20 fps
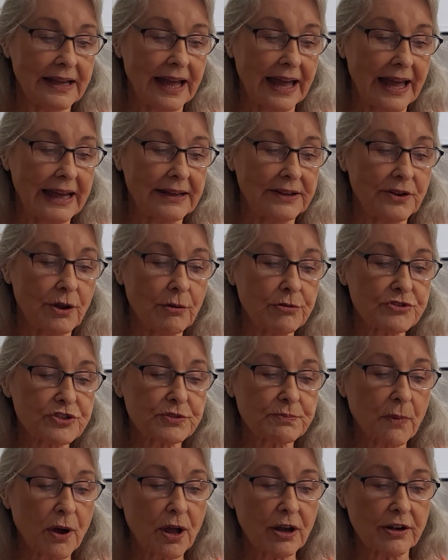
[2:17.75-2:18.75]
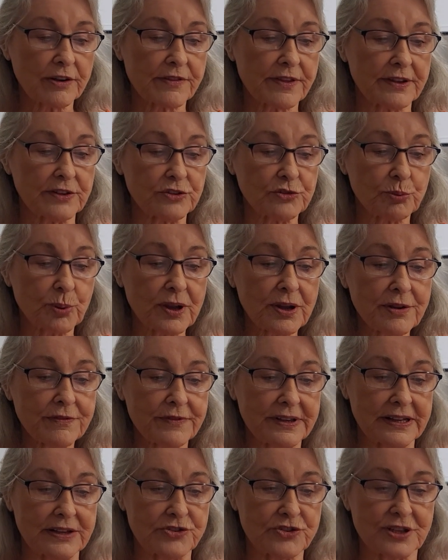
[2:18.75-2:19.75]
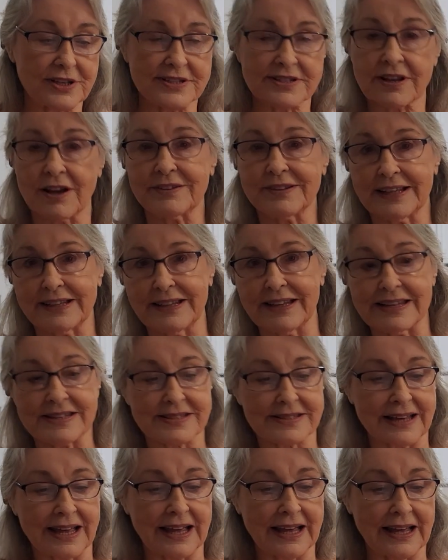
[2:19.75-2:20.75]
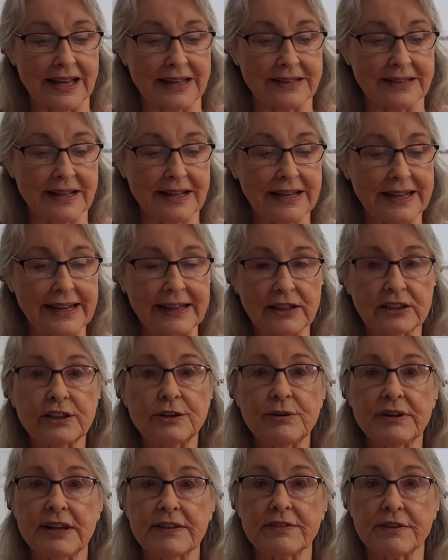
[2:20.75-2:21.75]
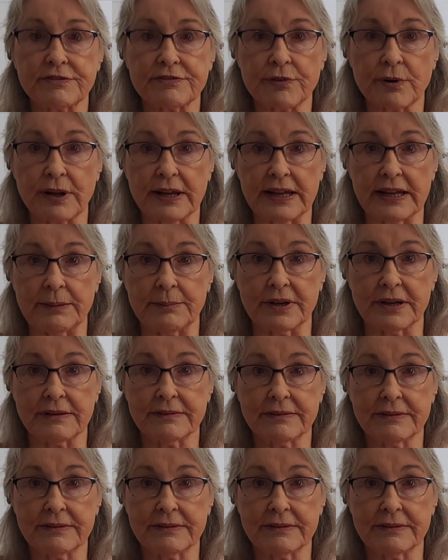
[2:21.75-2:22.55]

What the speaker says: and no smaller than 12 inches on any side, including the frame.